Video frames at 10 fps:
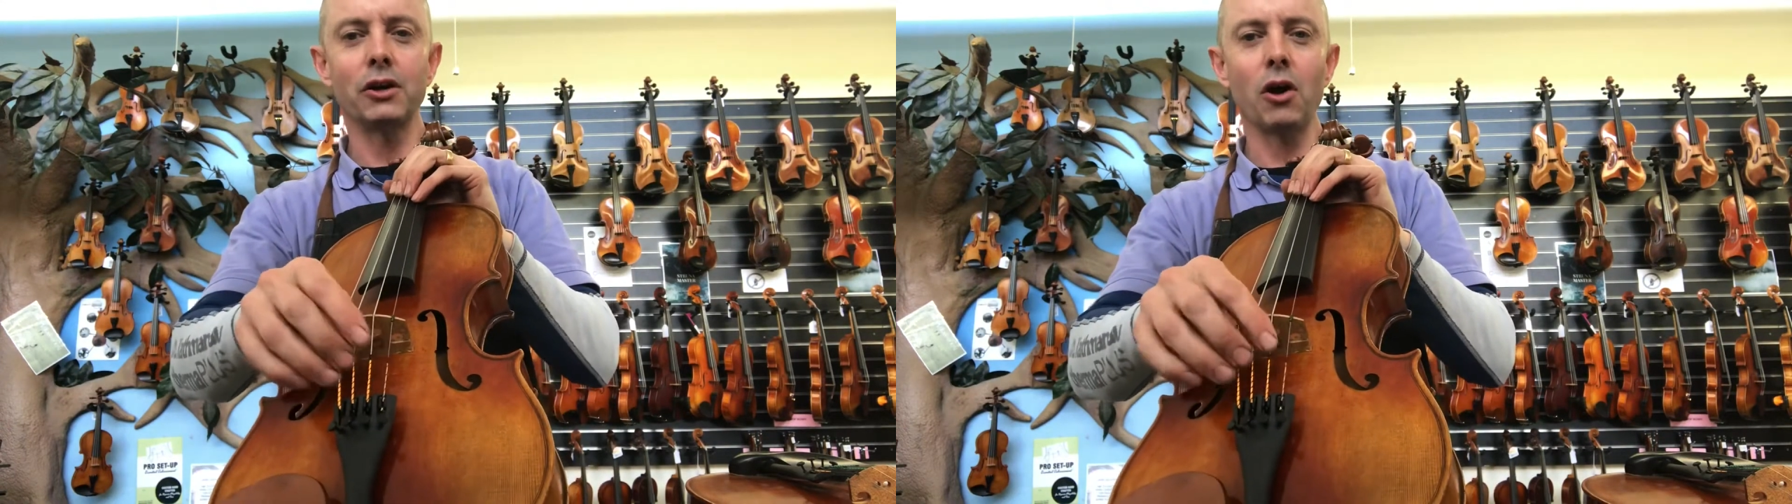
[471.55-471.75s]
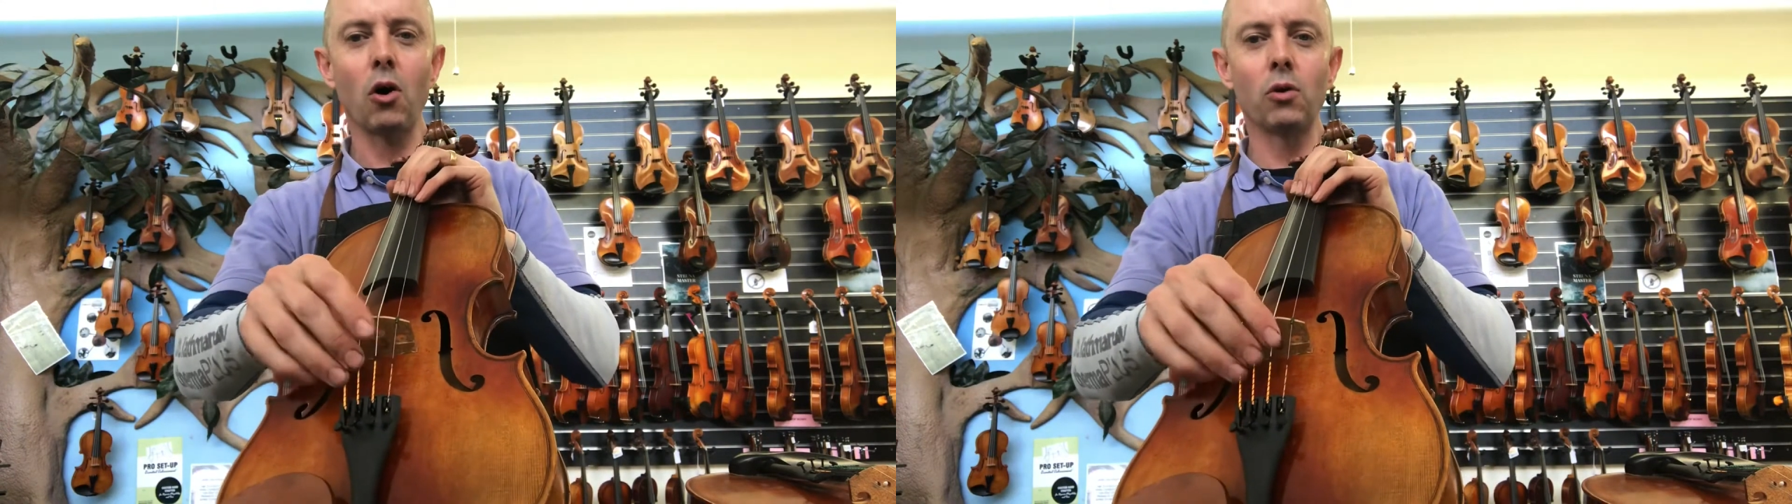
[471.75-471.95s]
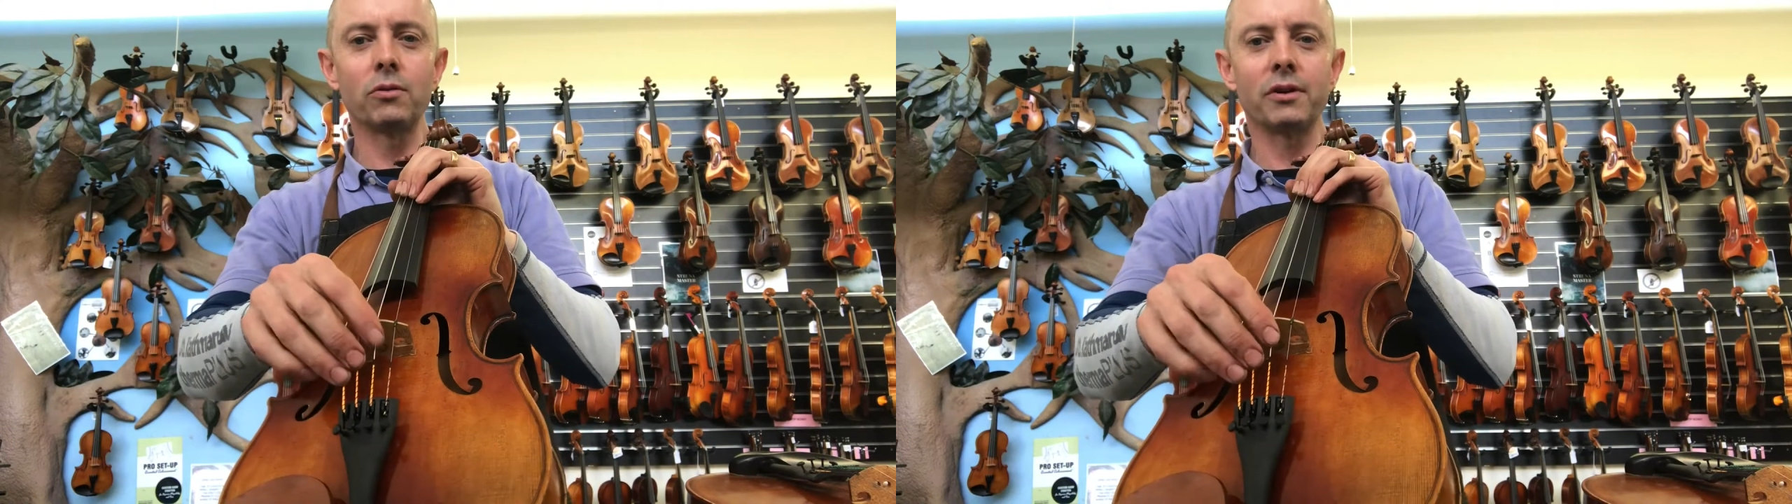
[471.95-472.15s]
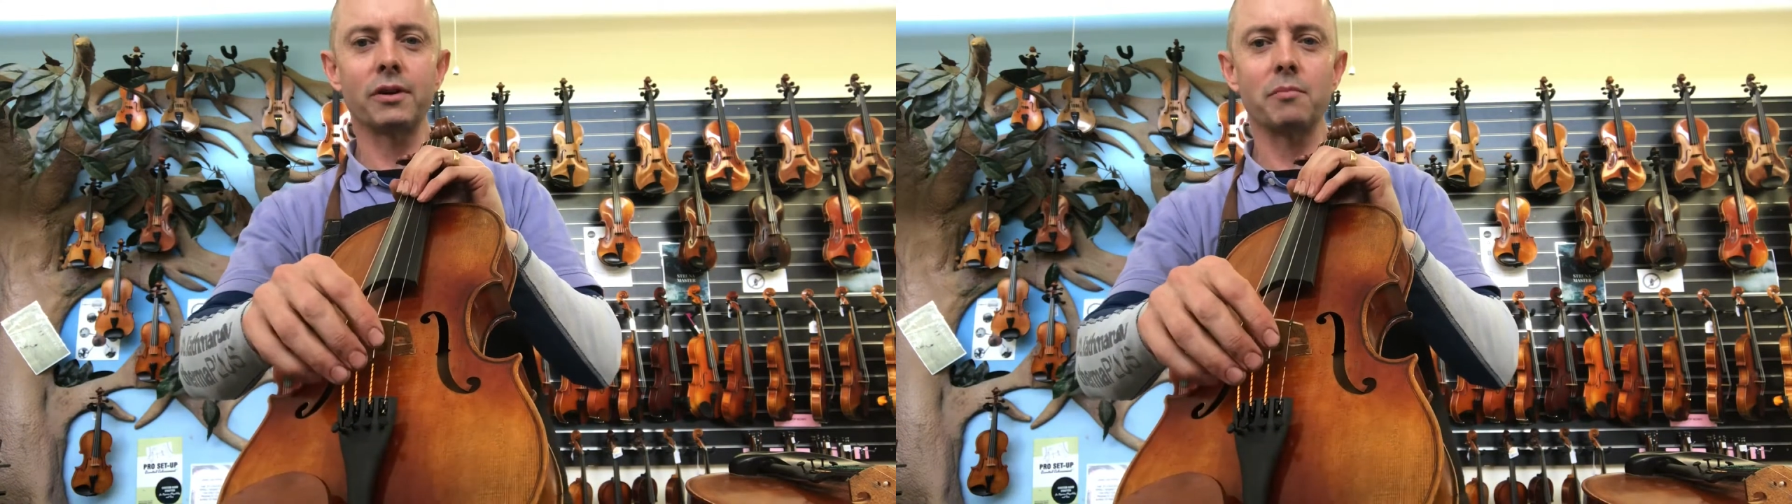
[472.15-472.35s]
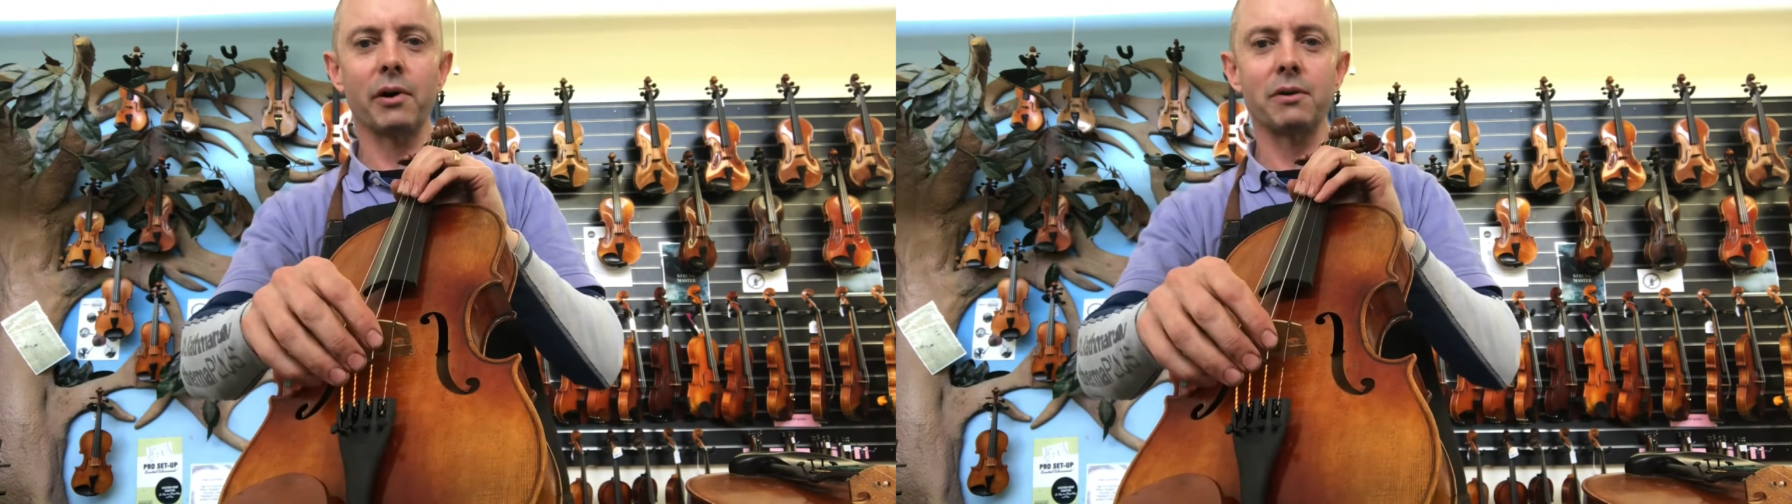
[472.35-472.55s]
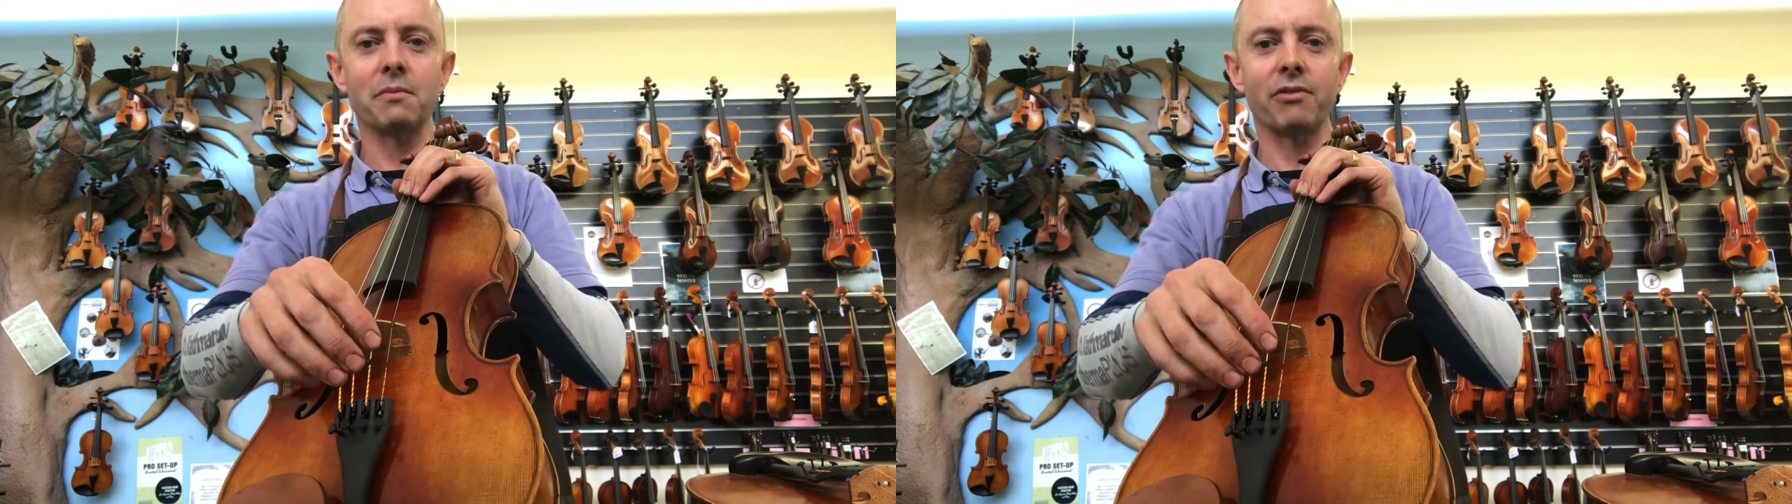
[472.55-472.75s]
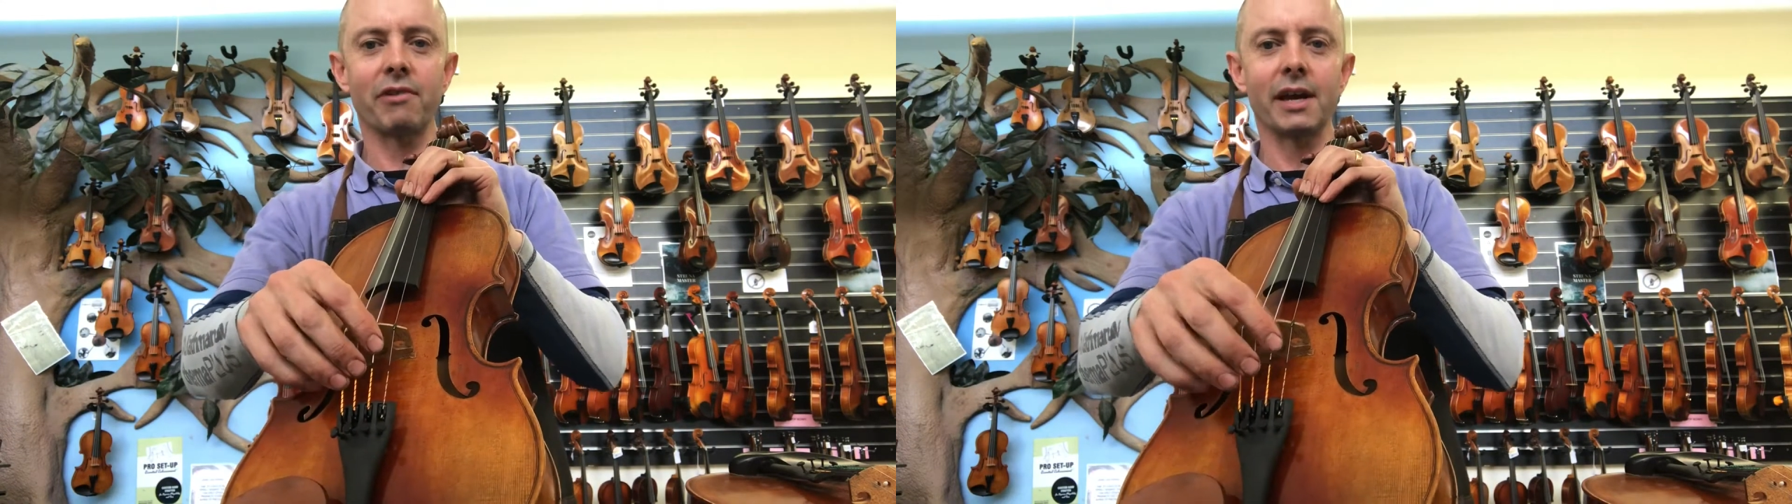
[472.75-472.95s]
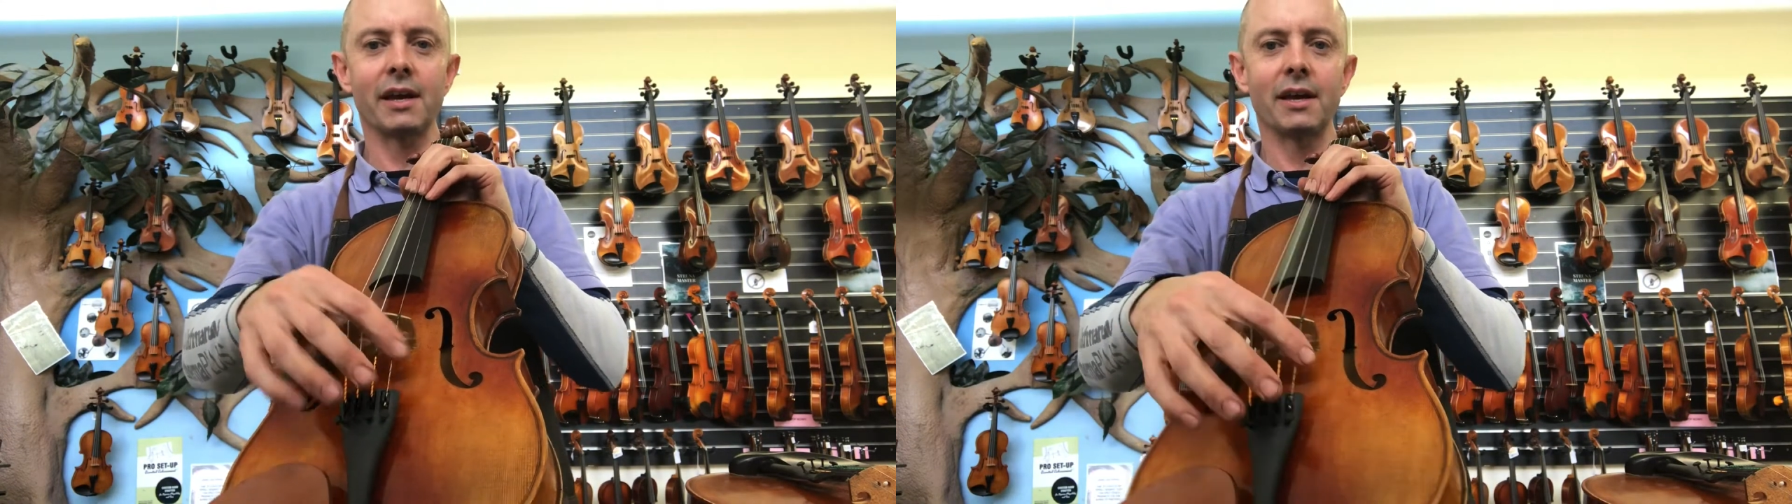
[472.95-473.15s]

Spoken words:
Gold on the bottom 3